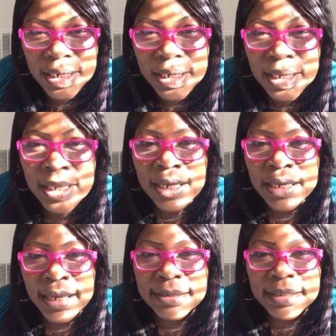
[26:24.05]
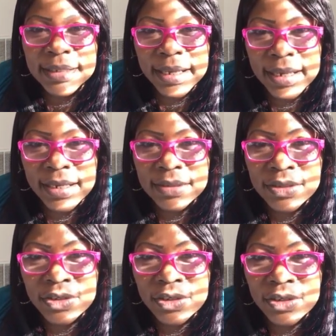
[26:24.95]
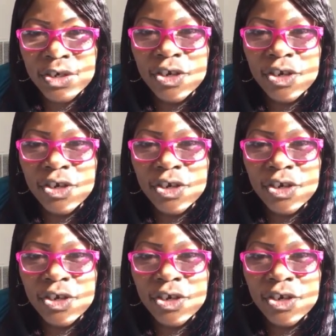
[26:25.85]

that's the answer of